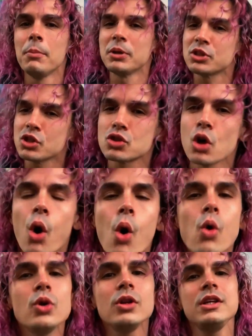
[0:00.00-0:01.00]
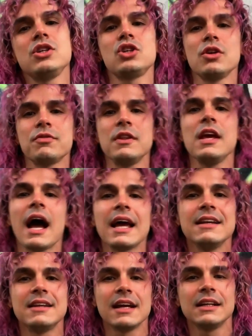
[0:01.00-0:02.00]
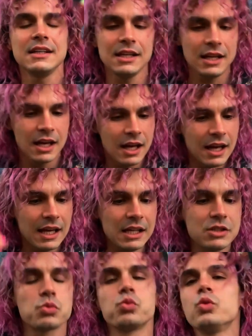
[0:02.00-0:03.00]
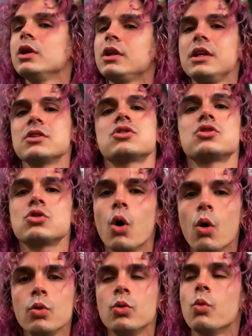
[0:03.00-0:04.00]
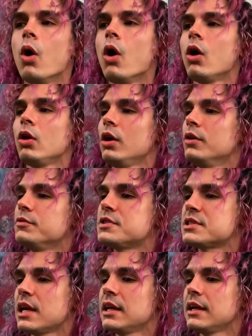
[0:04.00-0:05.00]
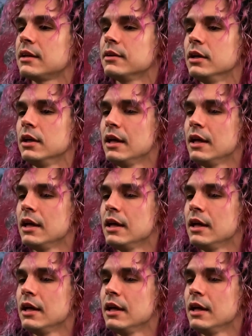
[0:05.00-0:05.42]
But to totally shift the identity, it's really a stone wall of saying,